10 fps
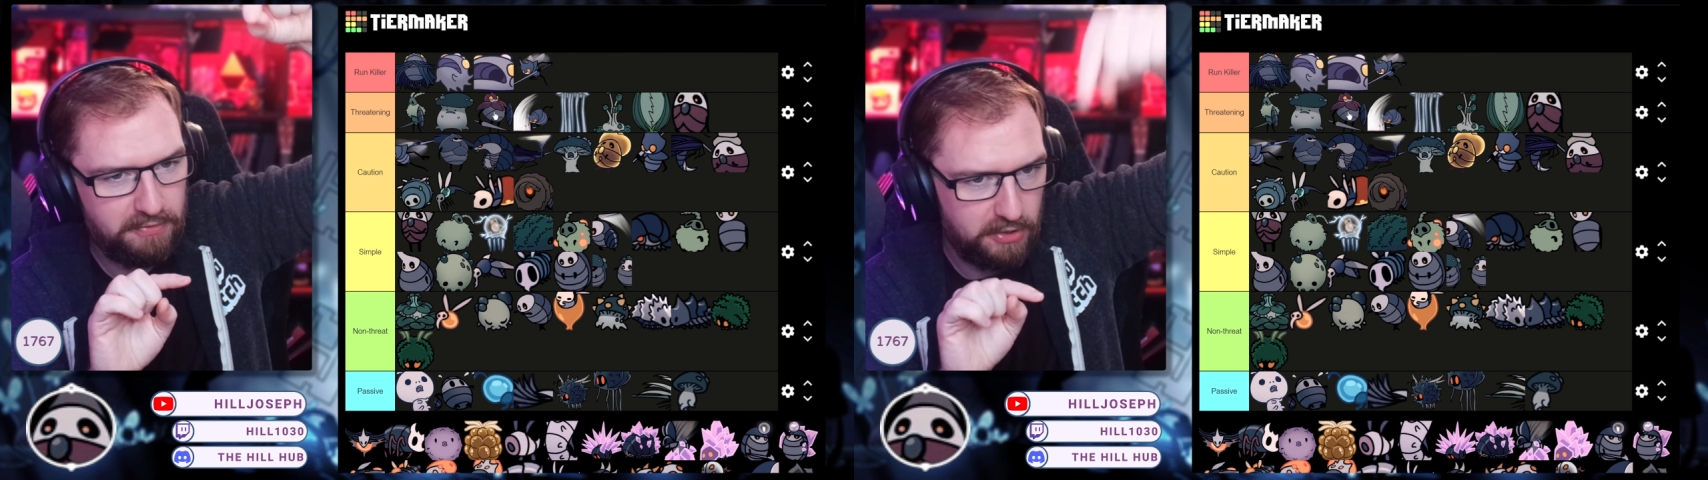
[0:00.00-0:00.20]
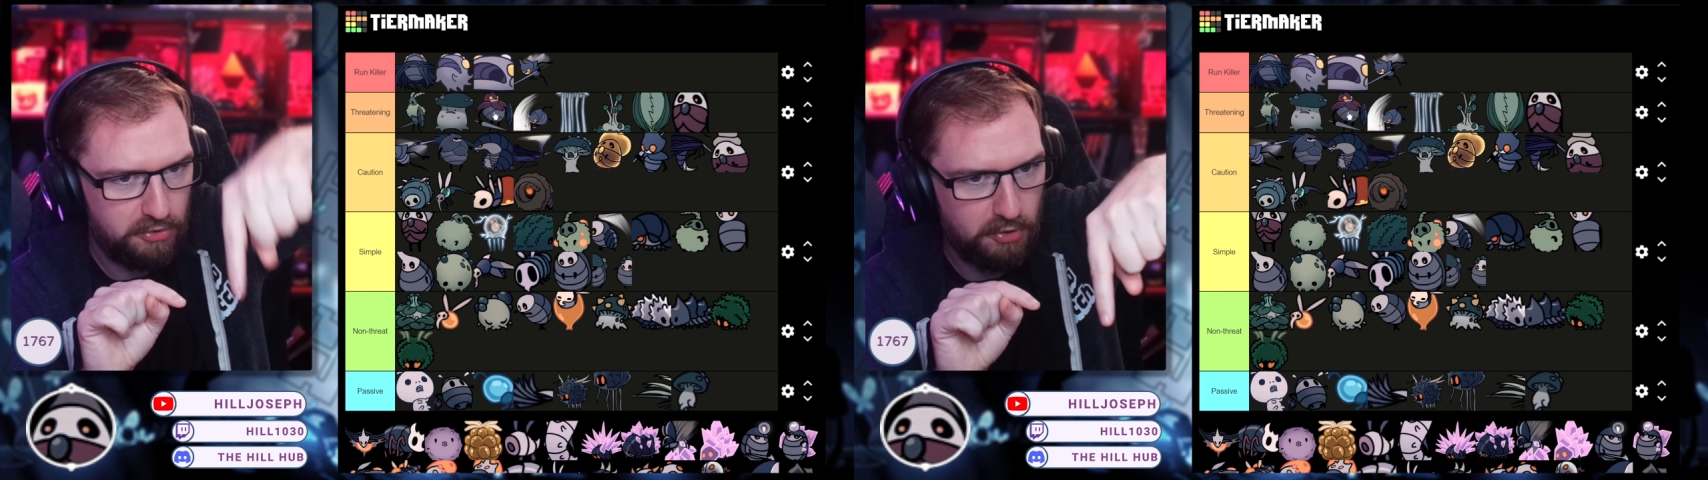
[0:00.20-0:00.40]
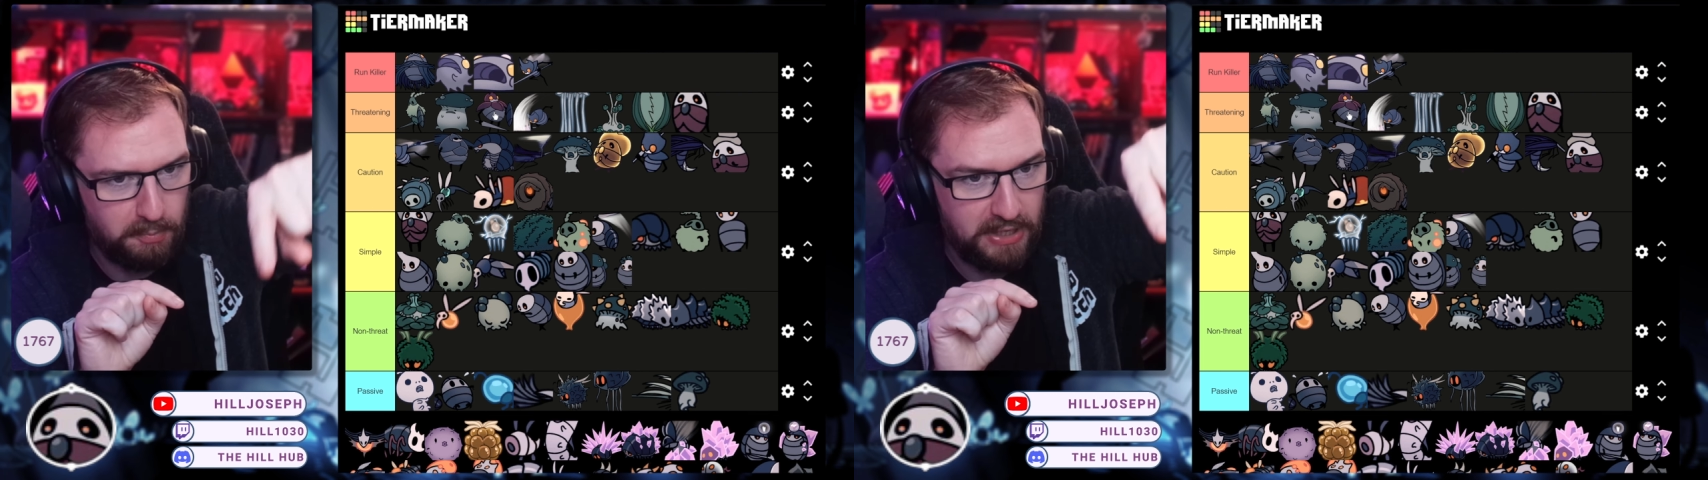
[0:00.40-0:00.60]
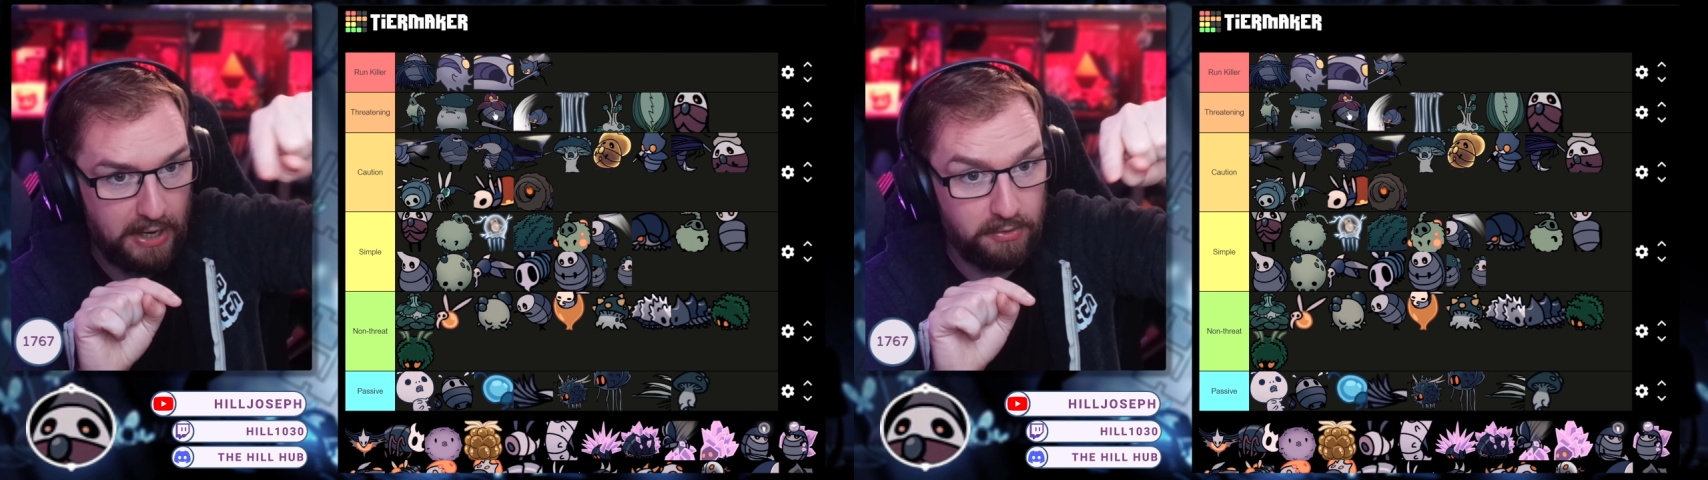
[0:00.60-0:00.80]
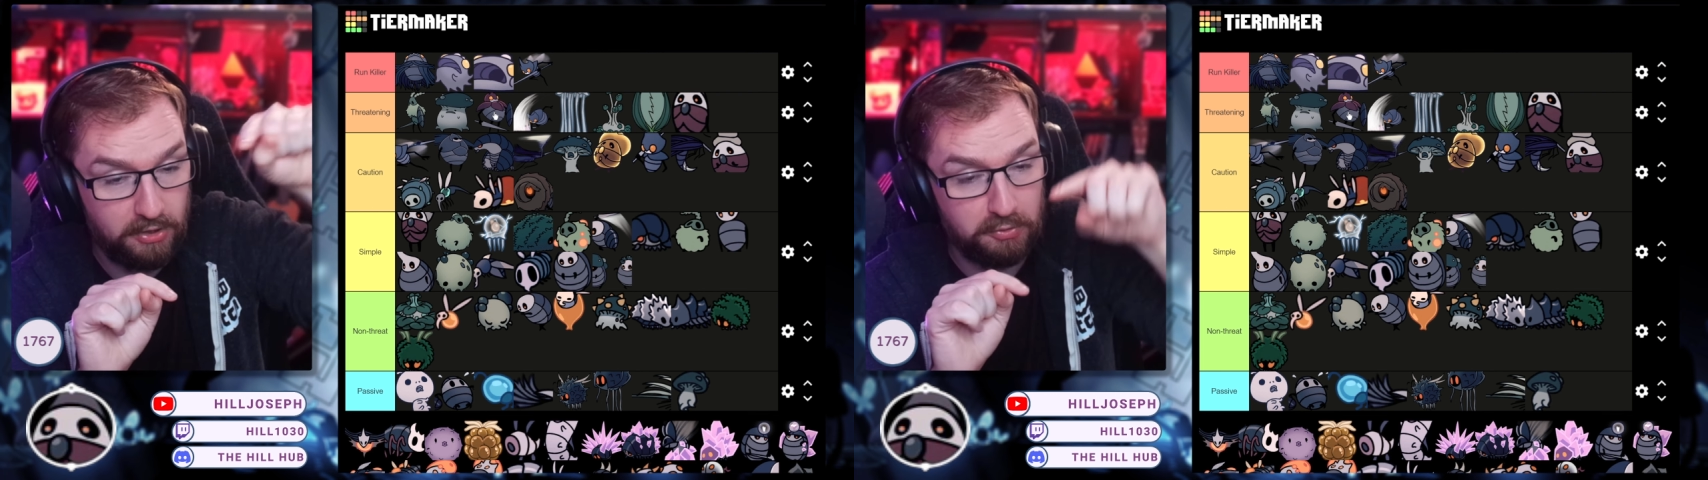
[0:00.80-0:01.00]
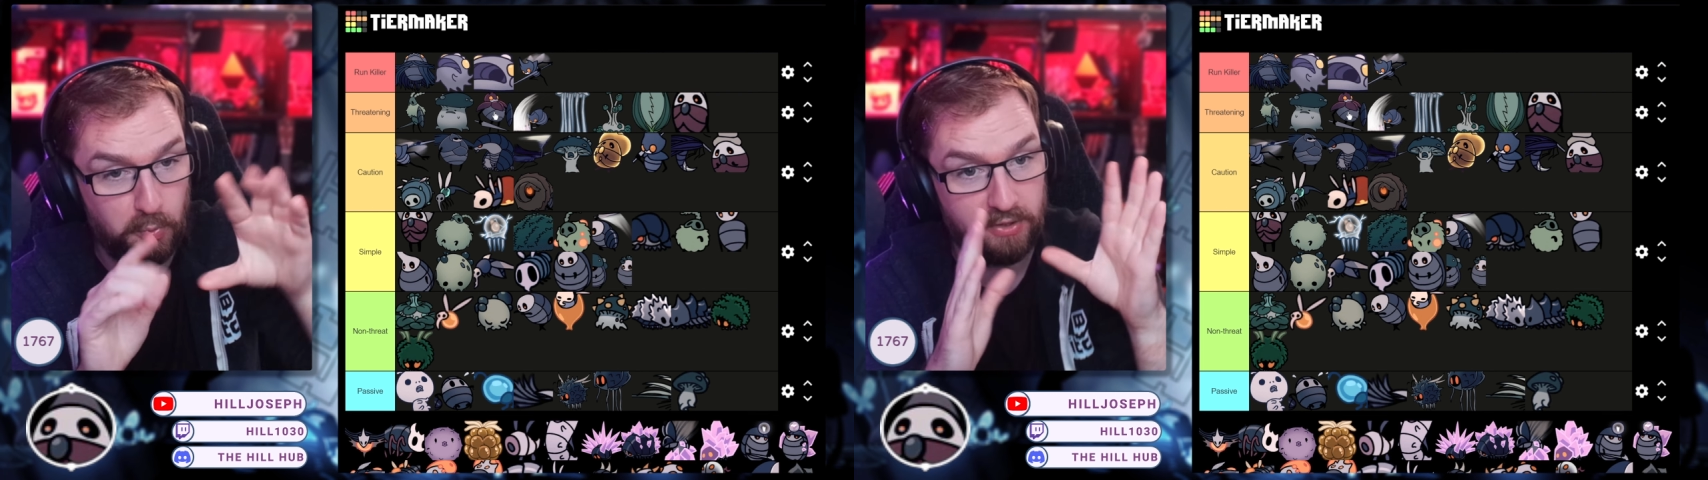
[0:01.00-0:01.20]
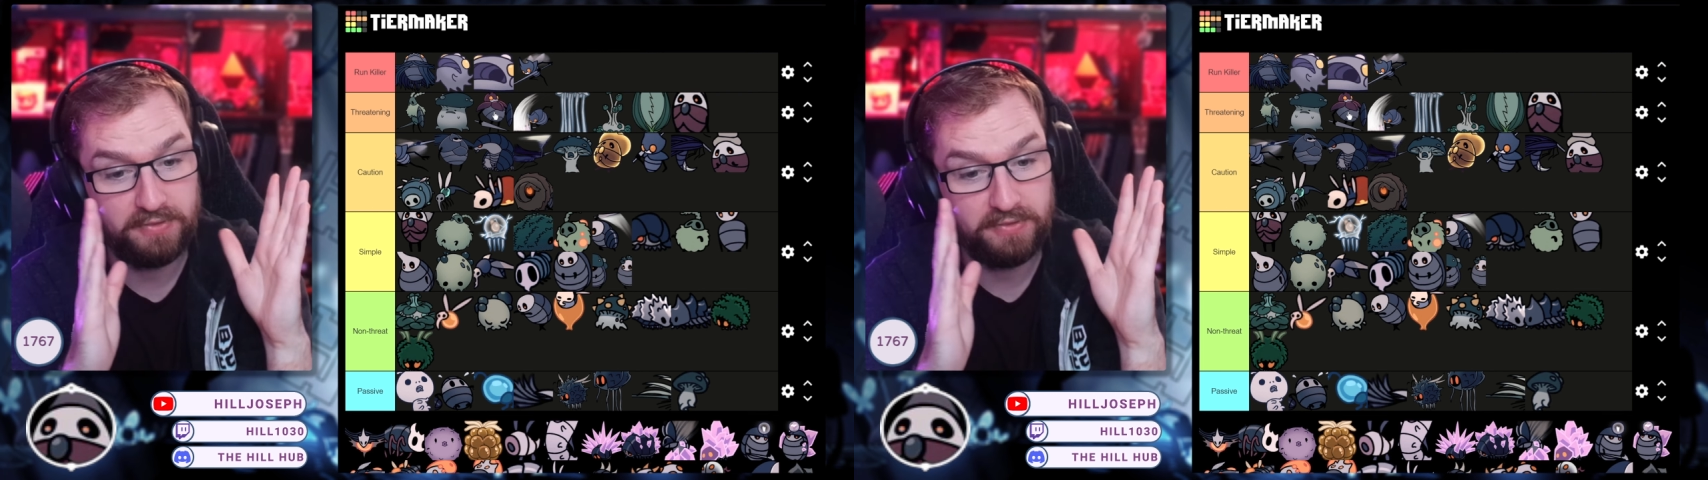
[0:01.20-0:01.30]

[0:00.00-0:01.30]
and you drop down and there's one of